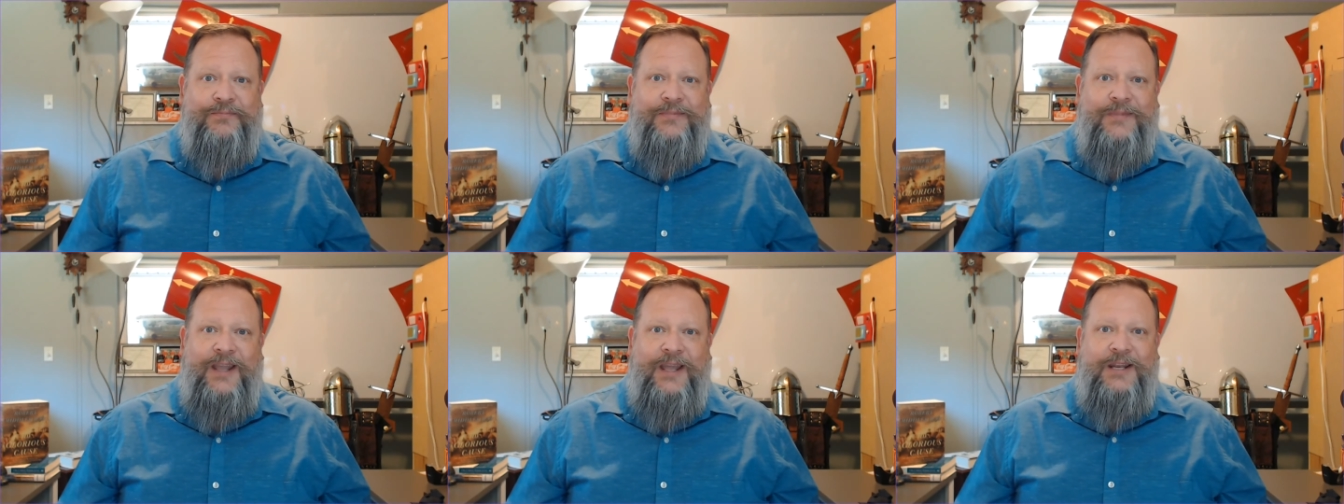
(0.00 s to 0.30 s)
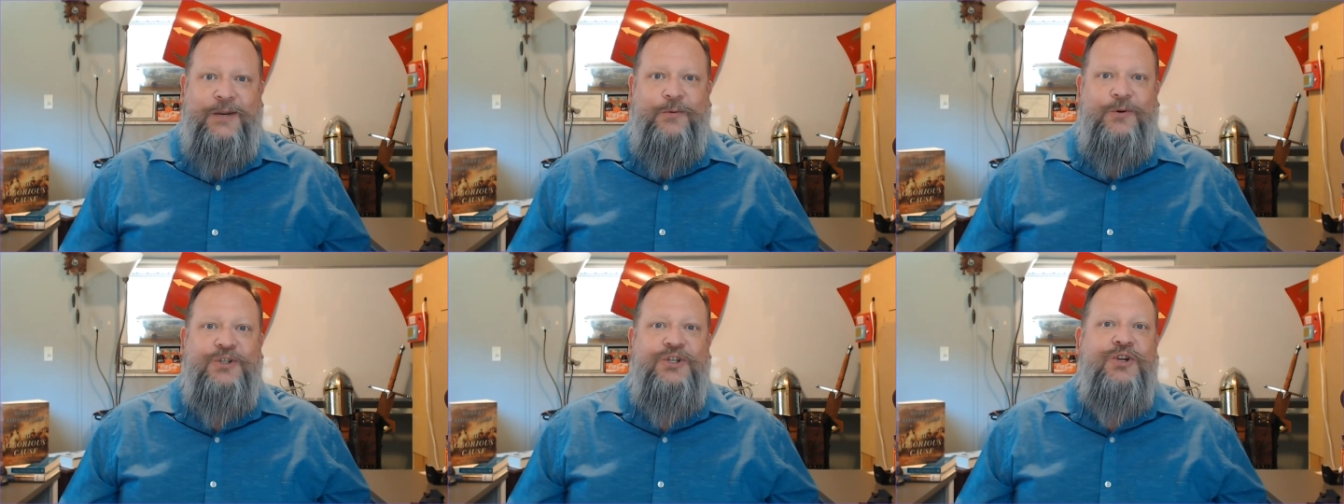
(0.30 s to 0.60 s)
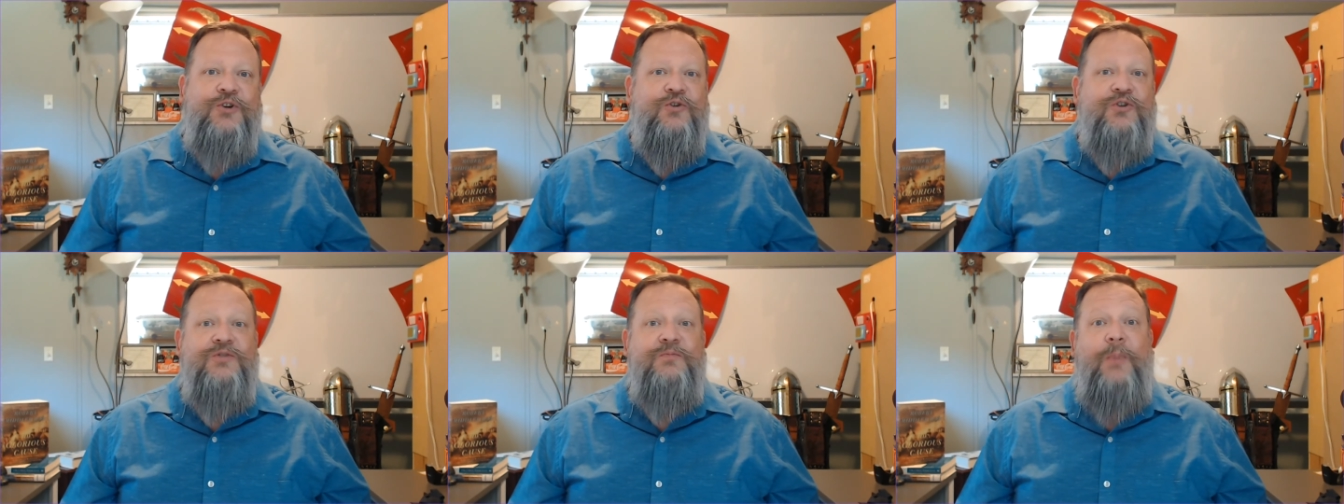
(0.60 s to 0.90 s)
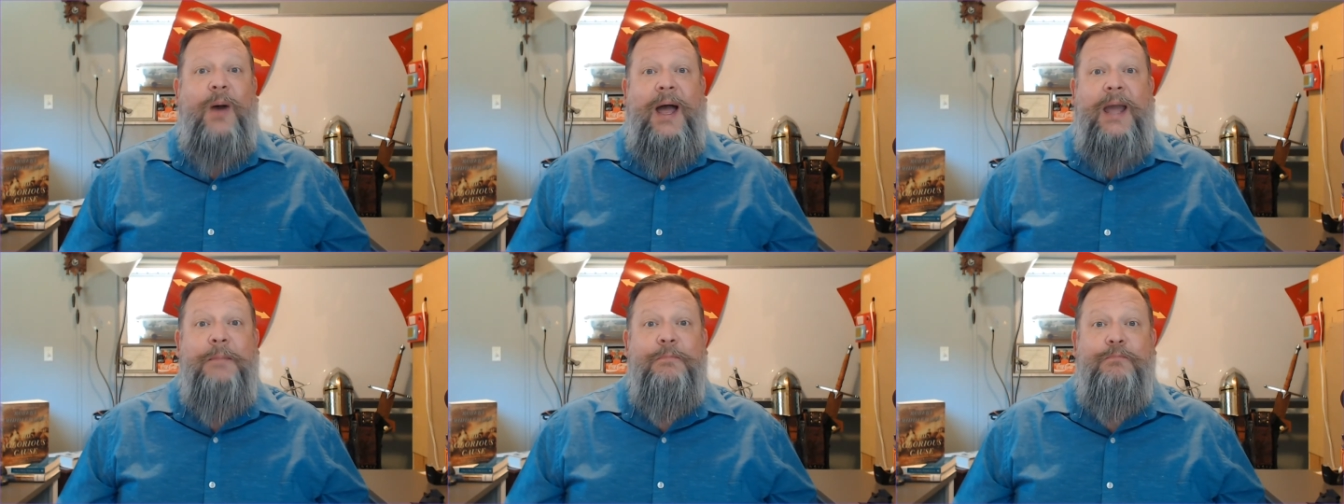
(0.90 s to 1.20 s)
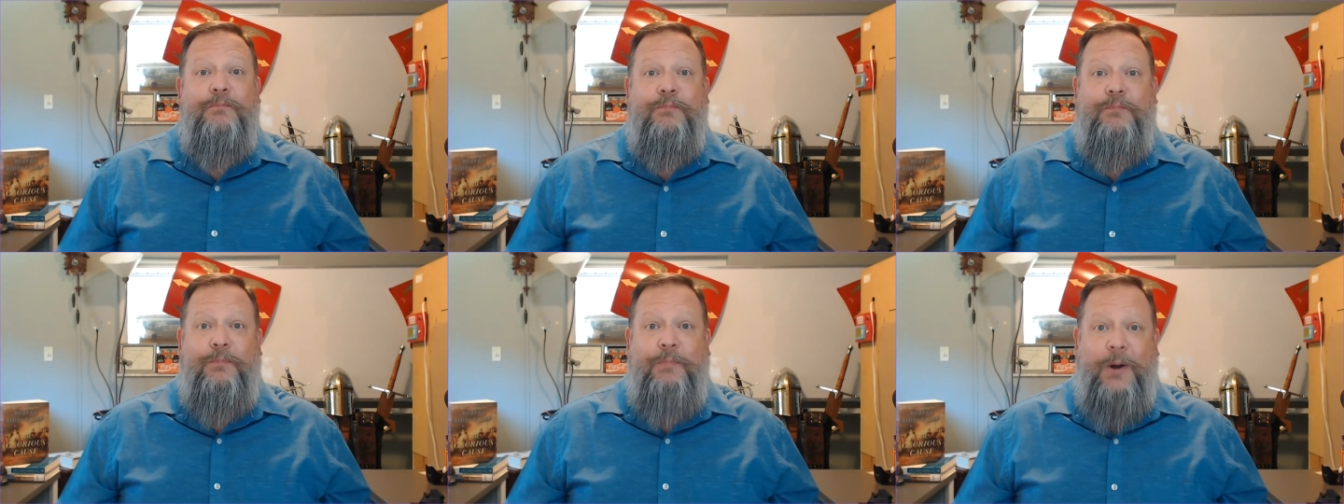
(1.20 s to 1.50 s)
and it was used by
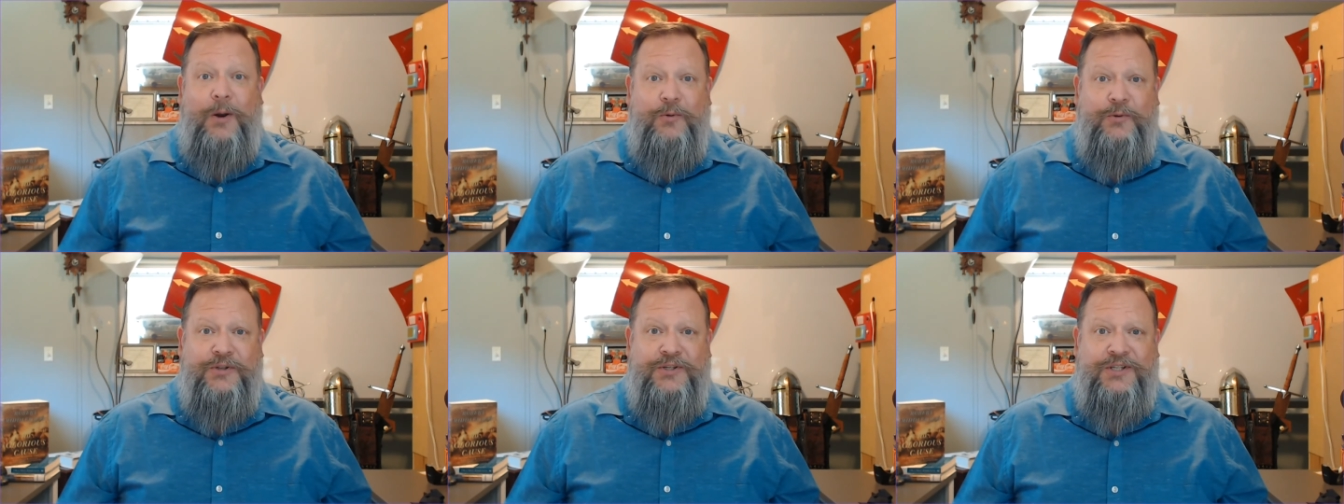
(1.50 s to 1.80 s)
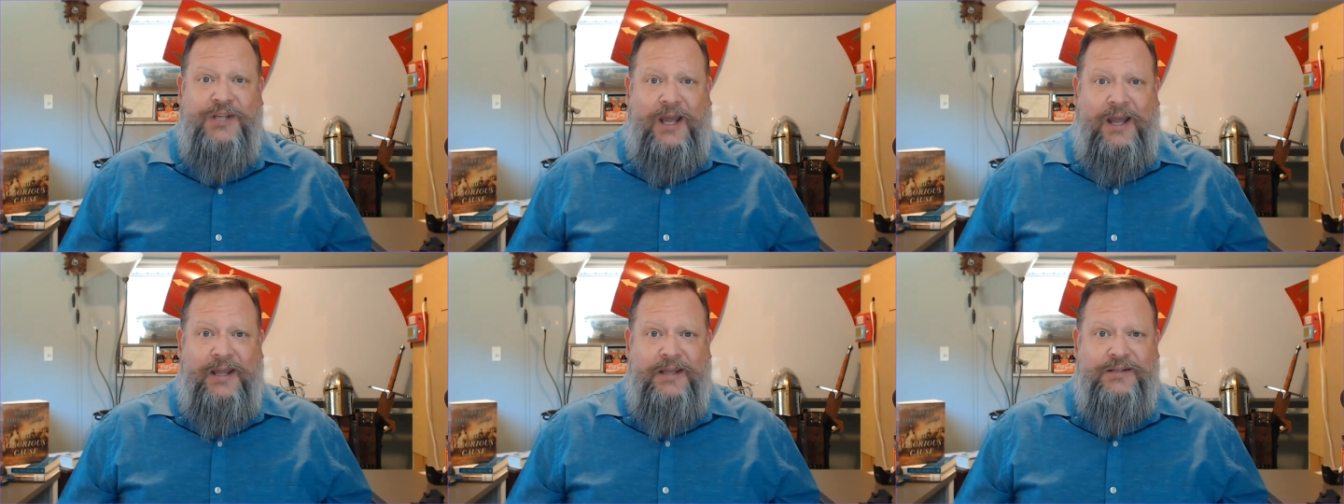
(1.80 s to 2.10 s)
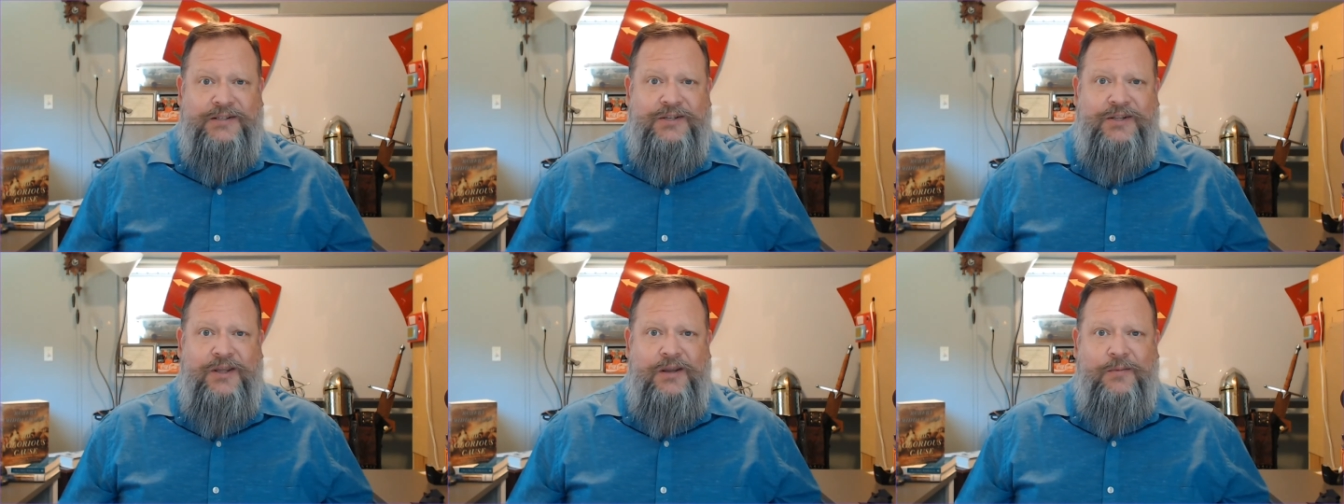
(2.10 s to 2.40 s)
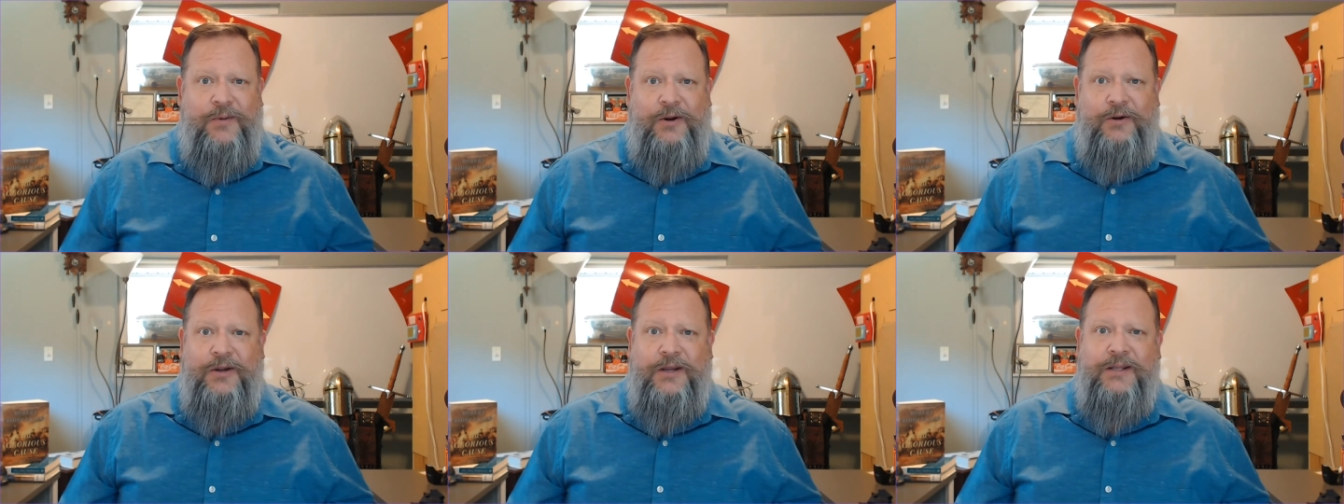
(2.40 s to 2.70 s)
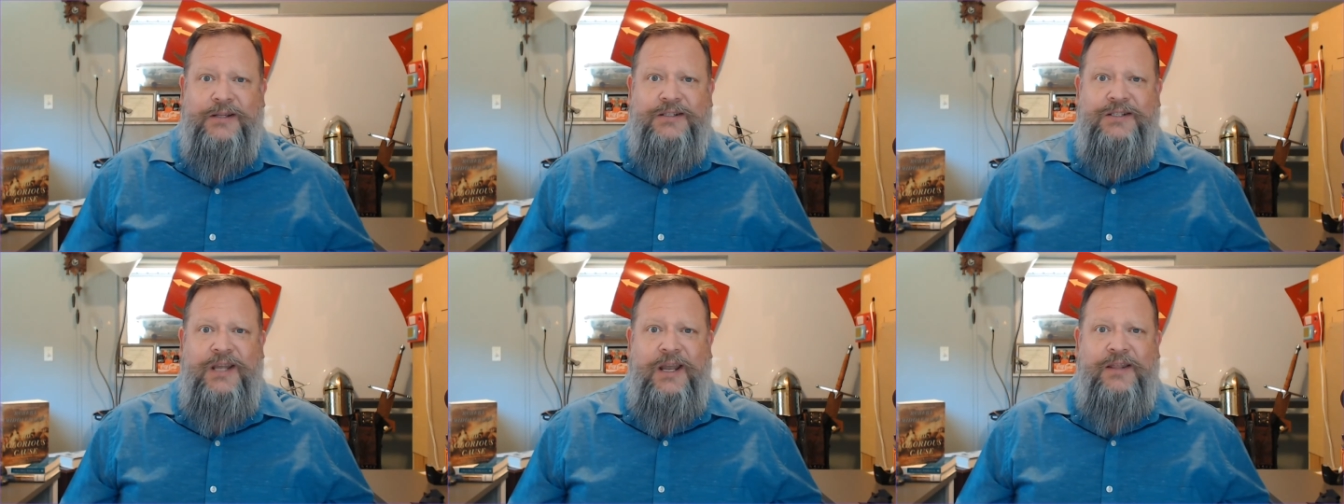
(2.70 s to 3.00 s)
both sides, the
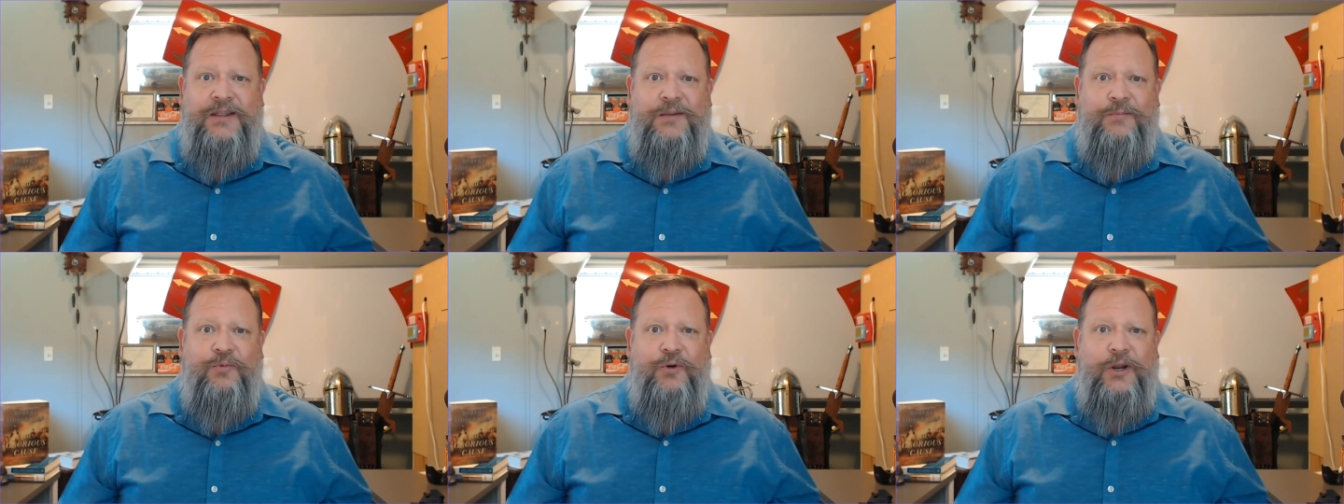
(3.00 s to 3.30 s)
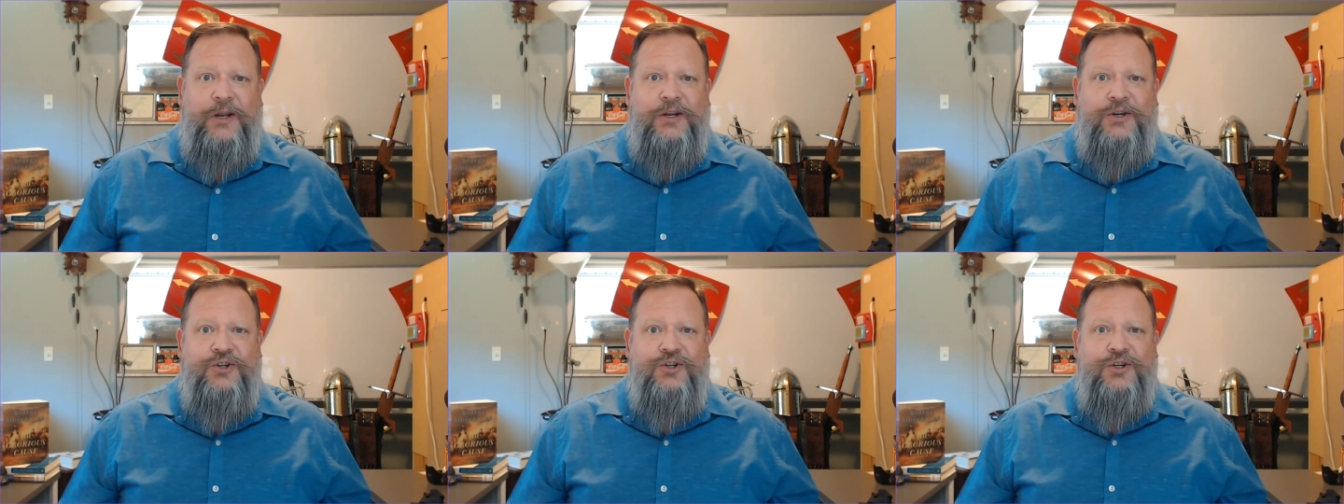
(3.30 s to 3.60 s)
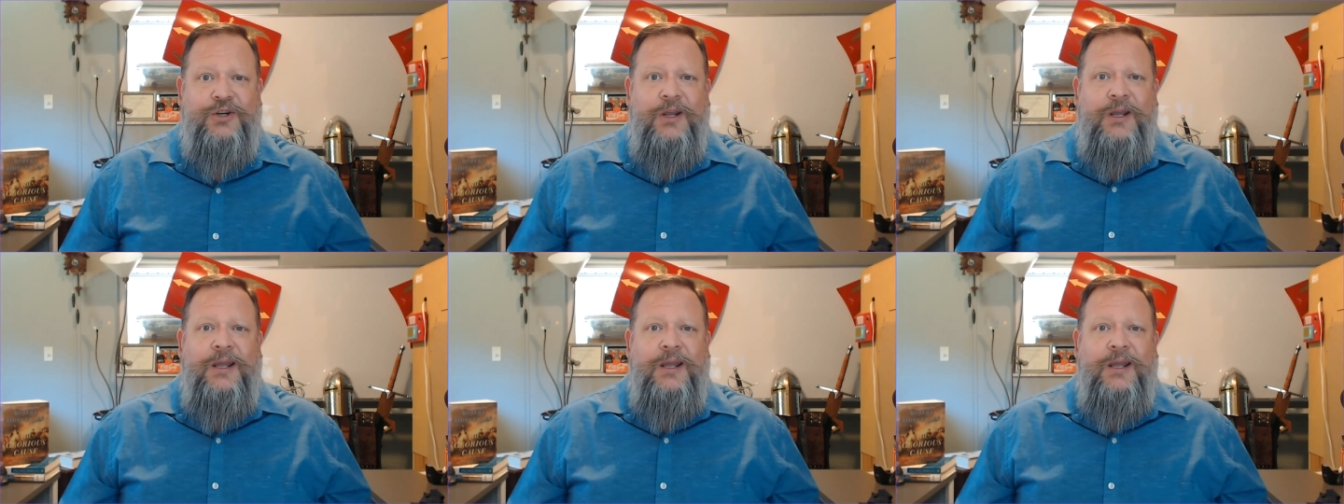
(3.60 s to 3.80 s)
Americans and the British,